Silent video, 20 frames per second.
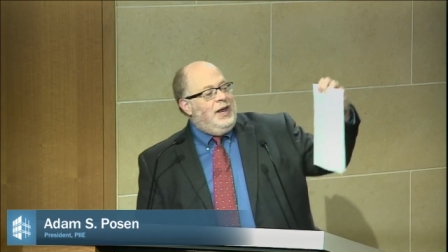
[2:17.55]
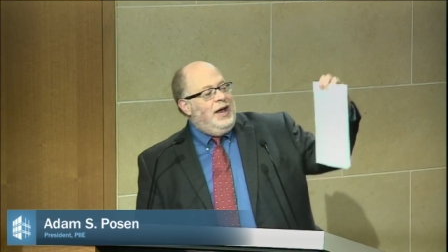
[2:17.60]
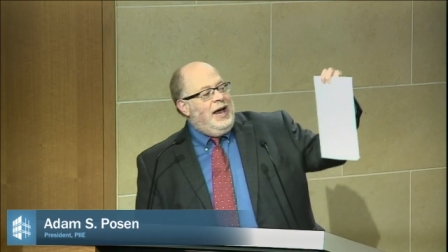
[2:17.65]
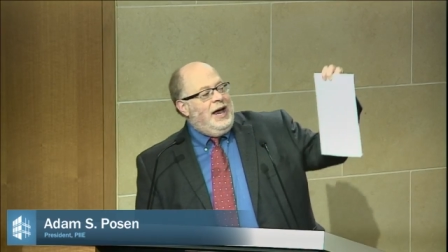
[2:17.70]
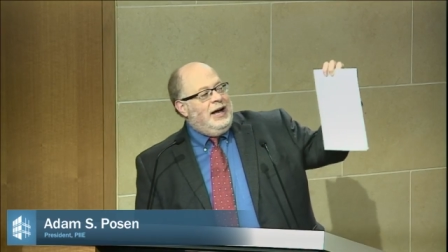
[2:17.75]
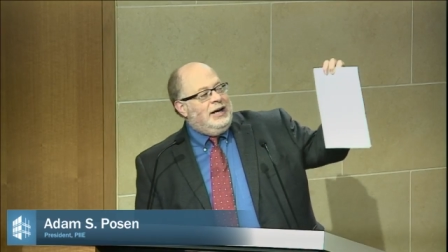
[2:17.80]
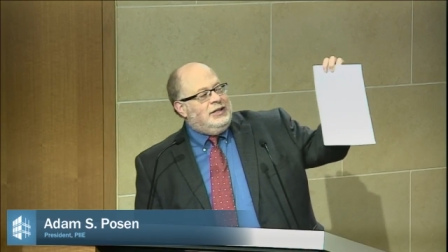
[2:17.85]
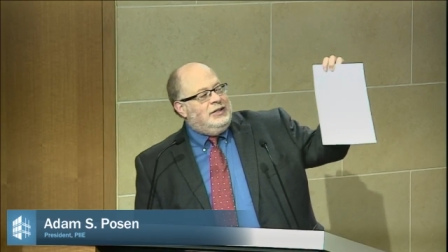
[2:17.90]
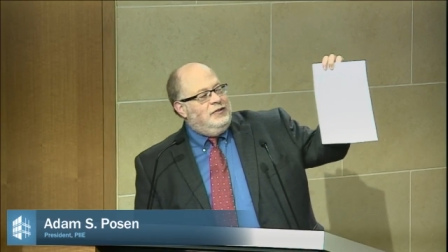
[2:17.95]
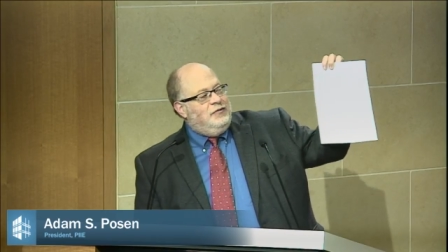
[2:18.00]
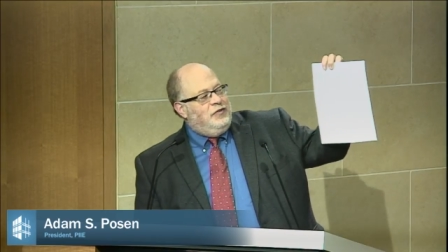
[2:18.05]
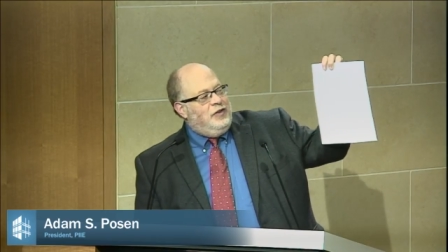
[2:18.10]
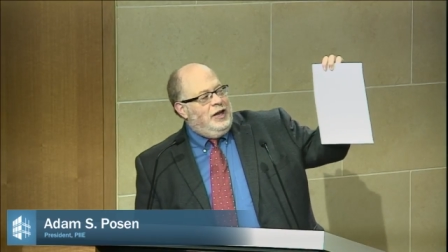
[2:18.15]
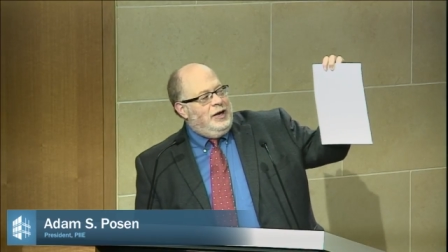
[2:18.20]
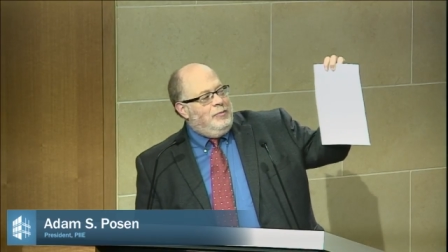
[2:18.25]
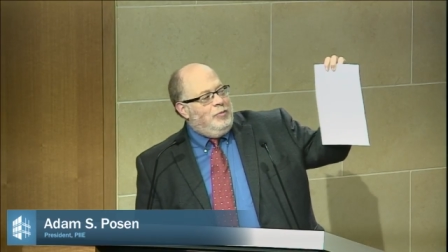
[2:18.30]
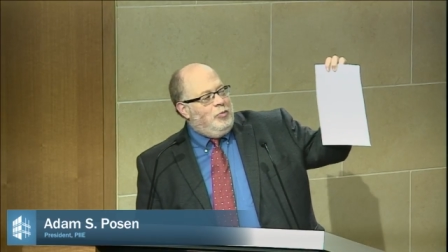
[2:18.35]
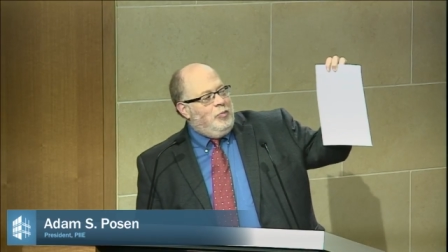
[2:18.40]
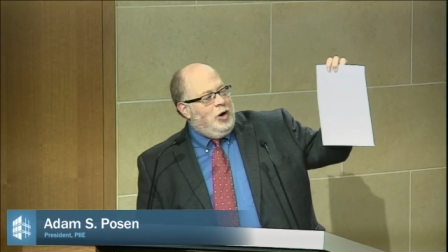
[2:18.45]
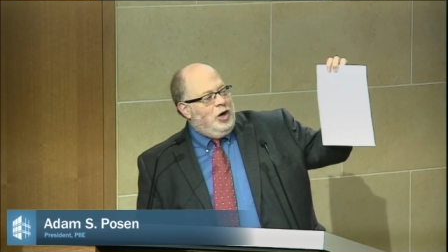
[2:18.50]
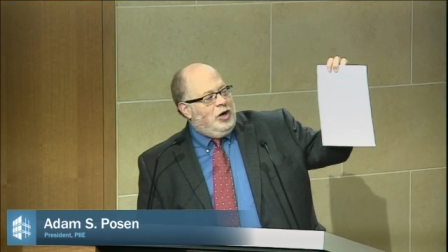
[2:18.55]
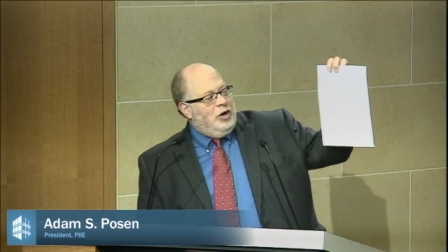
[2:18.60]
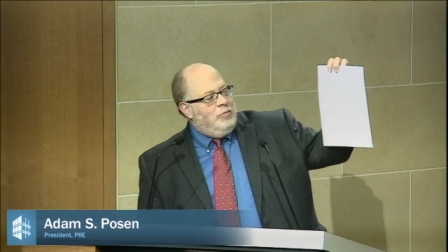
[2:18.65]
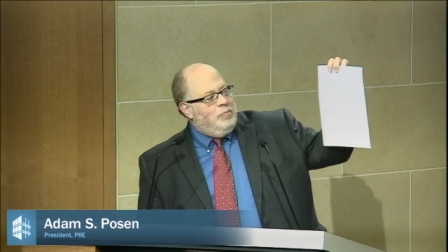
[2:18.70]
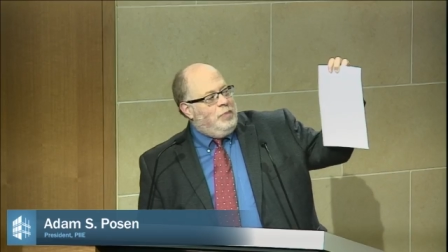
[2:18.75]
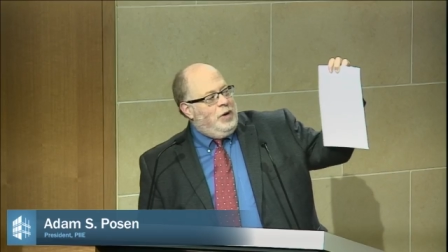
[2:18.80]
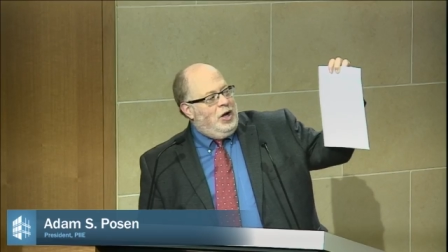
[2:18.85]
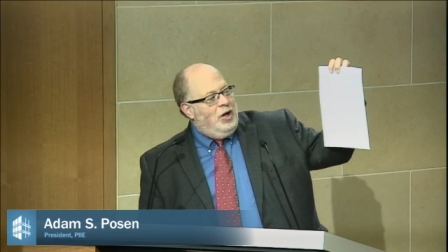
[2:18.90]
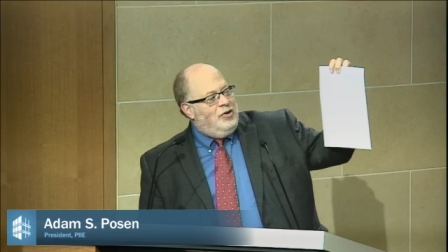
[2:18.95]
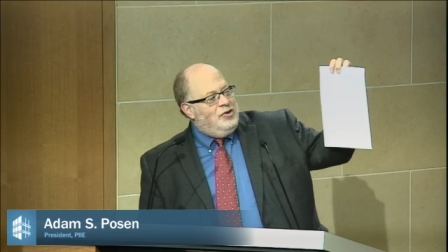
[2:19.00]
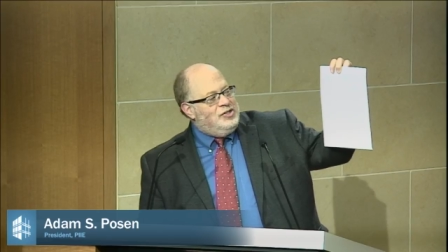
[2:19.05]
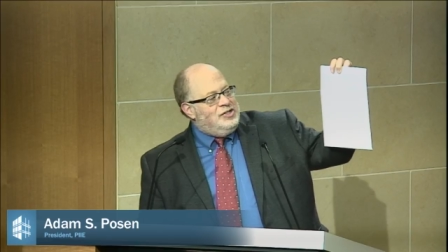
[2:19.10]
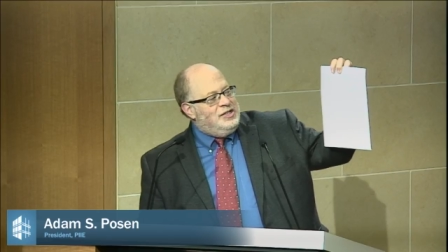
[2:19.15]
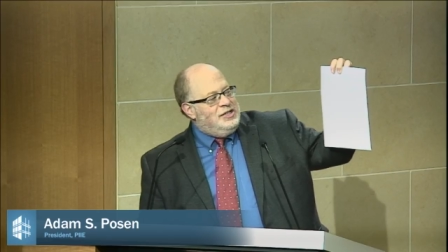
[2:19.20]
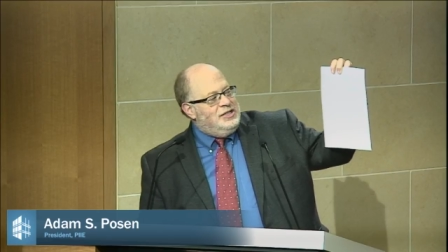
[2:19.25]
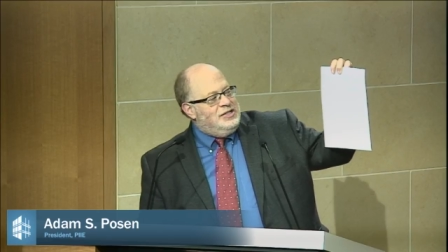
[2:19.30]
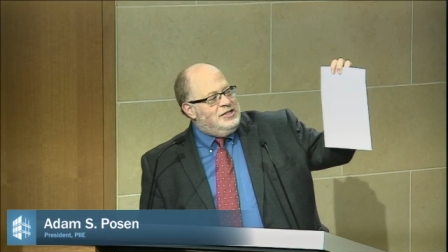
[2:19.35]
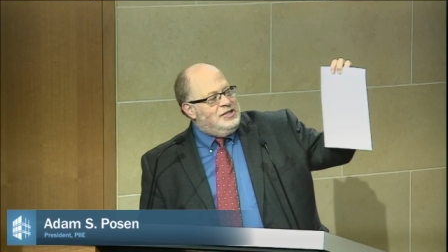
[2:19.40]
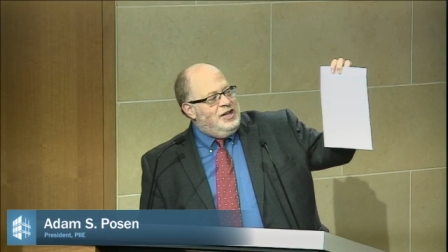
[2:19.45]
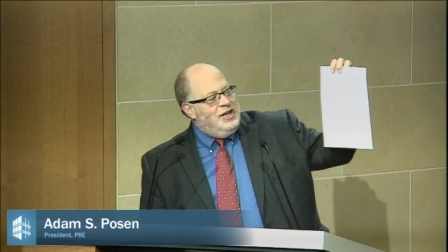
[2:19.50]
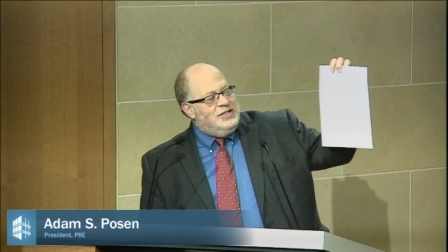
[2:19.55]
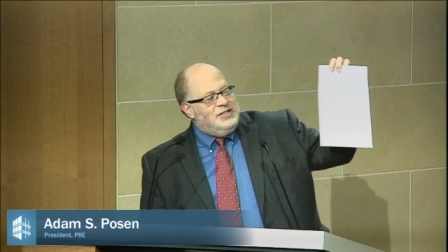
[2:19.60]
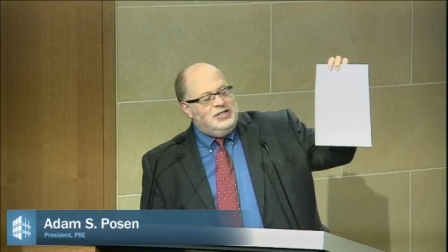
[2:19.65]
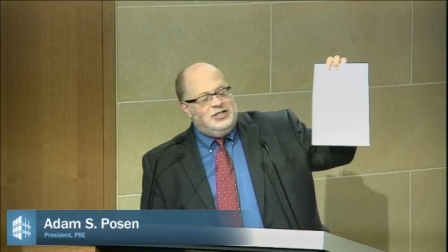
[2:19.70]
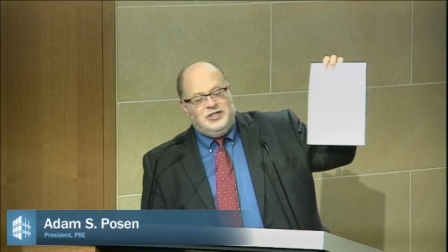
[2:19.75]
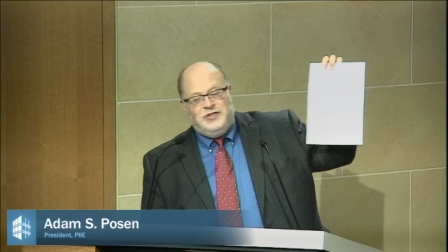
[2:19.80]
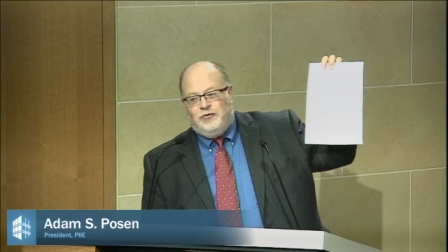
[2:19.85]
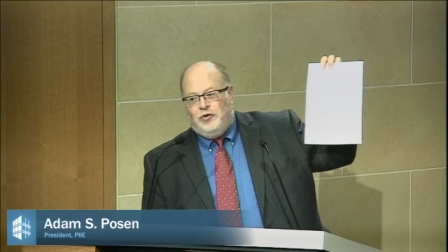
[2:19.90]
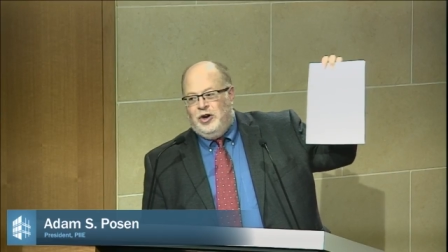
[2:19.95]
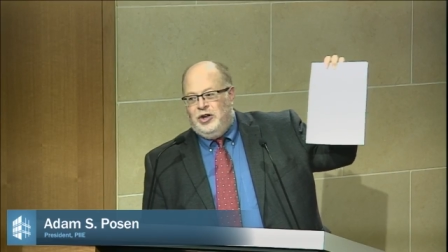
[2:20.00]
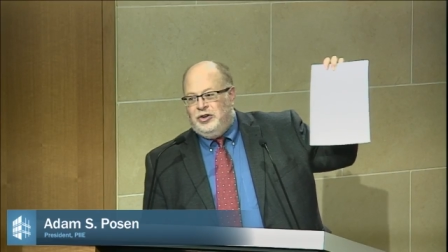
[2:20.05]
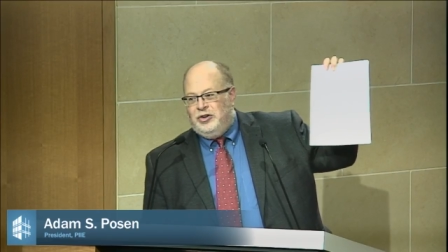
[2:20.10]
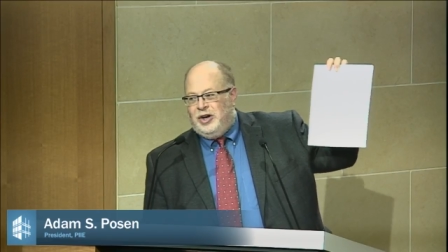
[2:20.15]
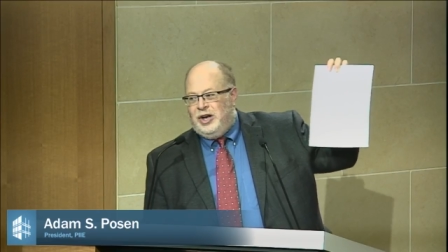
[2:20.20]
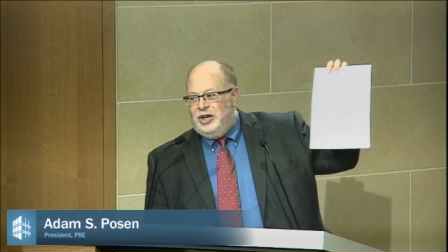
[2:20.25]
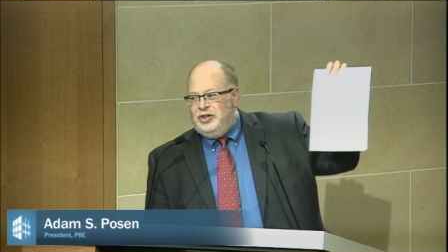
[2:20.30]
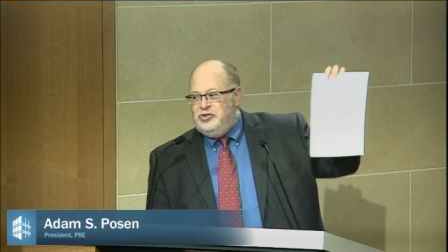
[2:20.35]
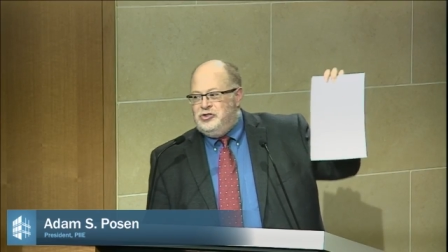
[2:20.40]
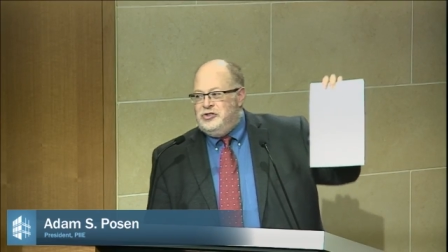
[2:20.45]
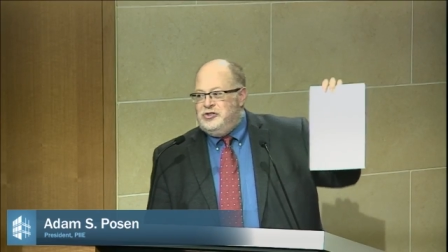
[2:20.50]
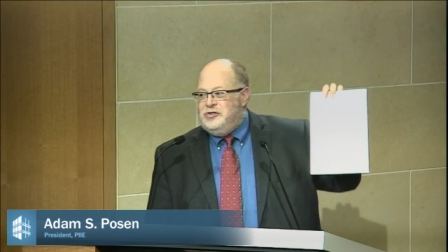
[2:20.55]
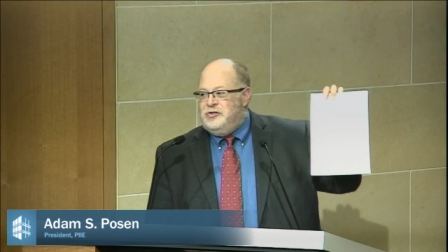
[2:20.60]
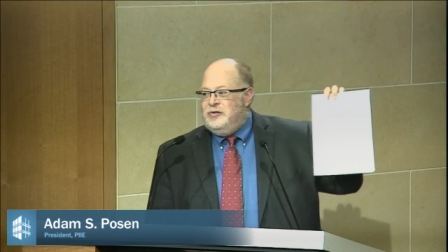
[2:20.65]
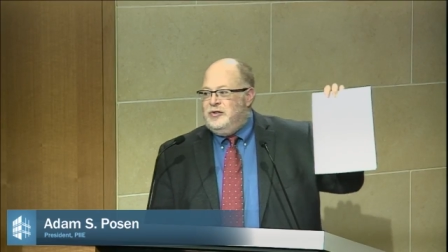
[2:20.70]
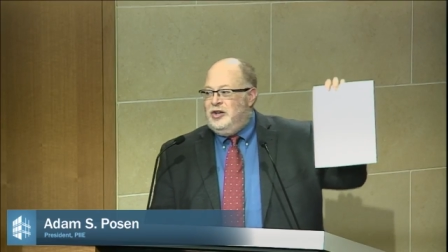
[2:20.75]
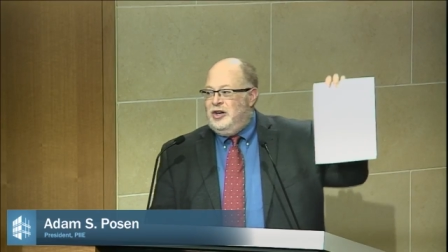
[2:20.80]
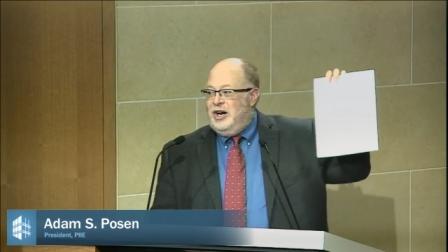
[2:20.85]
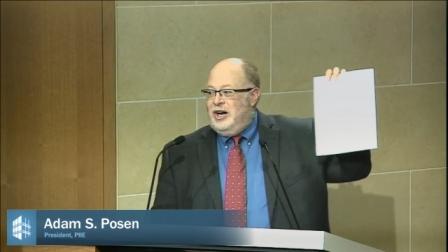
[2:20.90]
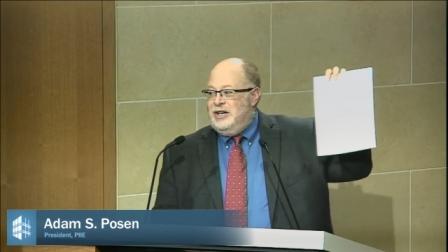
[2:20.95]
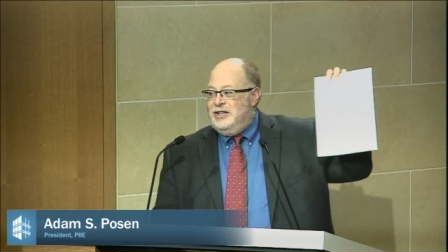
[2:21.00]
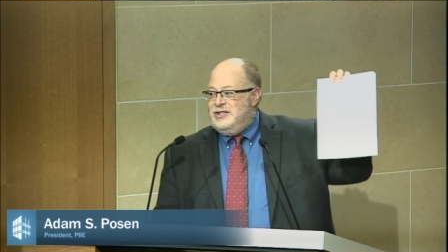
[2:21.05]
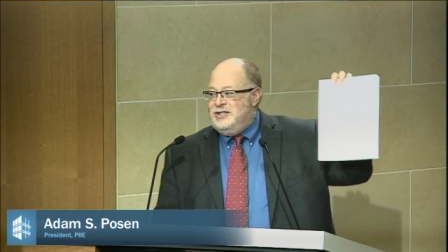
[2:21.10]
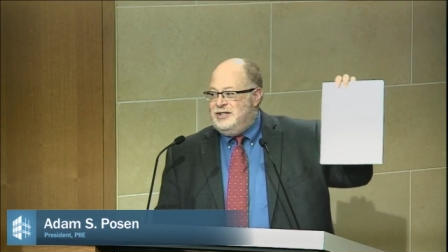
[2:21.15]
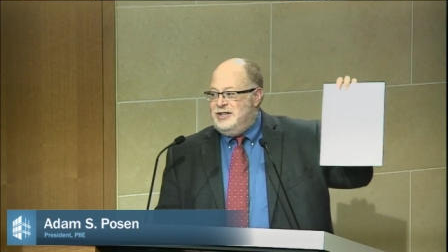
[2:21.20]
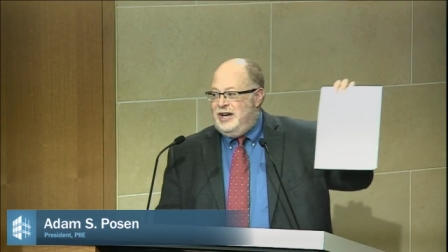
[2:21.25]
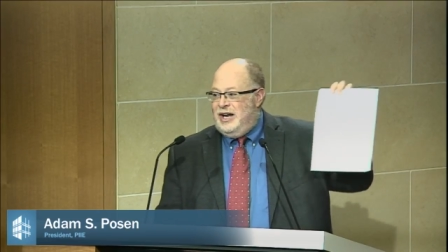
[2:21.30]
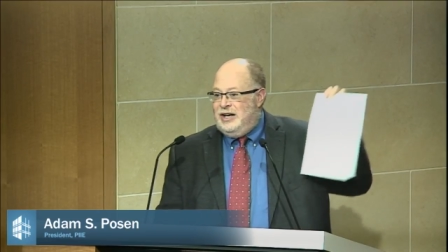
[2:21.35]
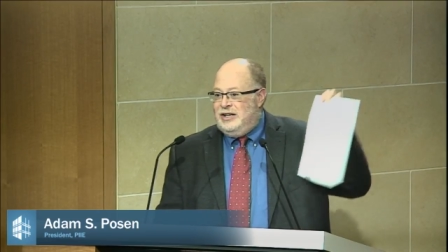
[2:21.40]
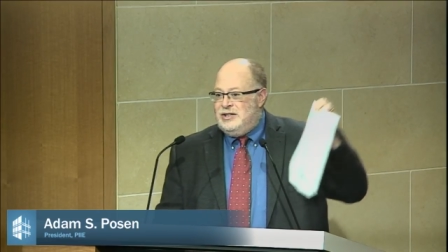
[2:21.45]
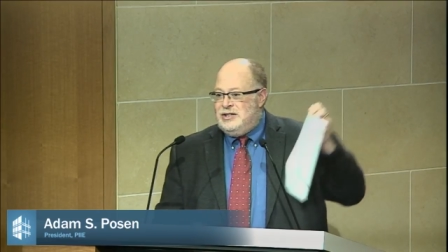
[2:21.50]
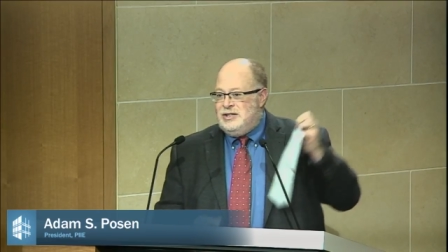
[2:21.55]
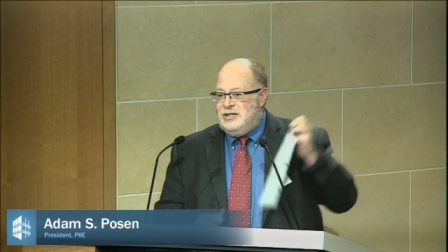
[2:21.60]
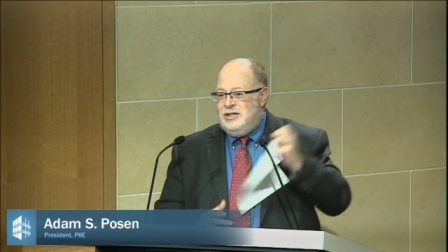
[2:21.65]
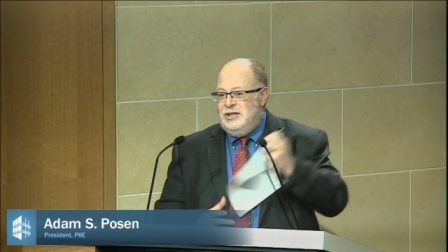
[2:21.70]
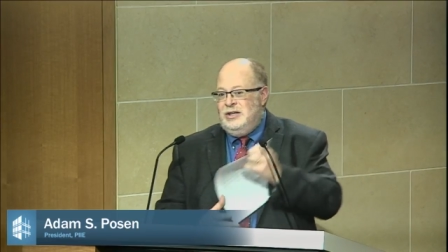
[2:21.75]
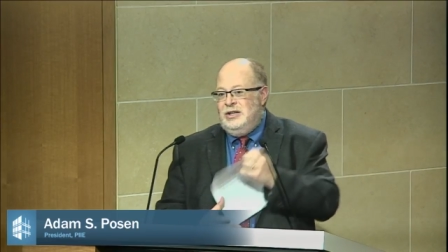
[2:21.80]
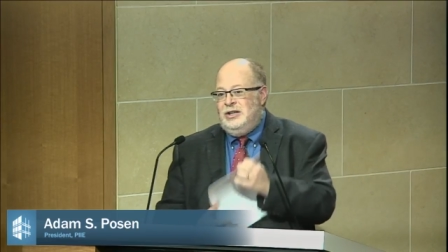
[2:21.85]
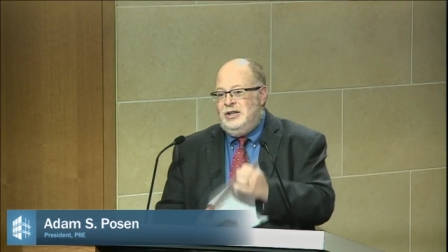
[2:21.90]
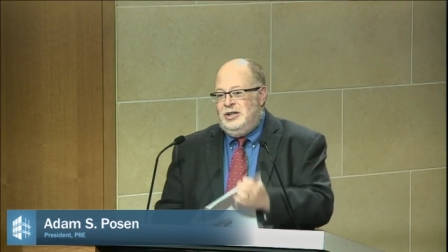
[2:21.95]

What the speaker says: Active Labor Market Policies, Lessons for Other Countries from the United States,